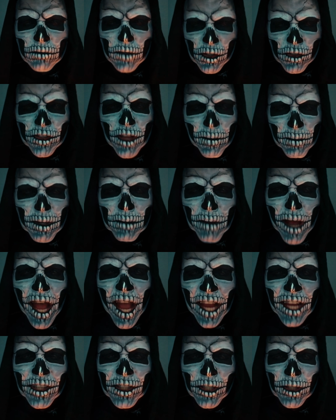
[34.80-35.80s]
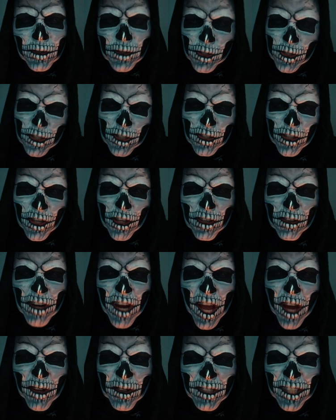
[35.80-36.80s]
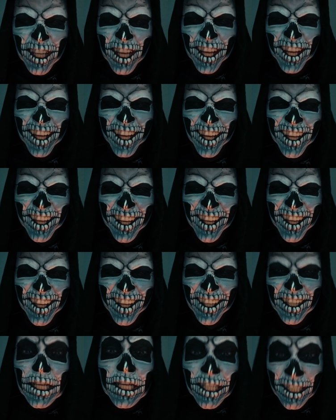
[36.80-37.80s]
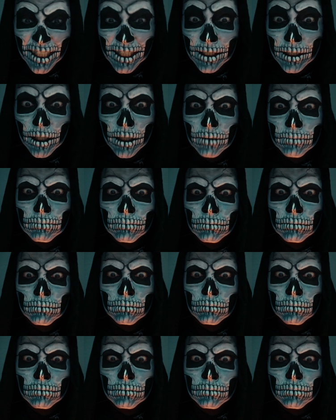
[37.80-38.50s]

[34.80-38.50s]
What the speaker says: there's something behind you. You should turn around. Yep.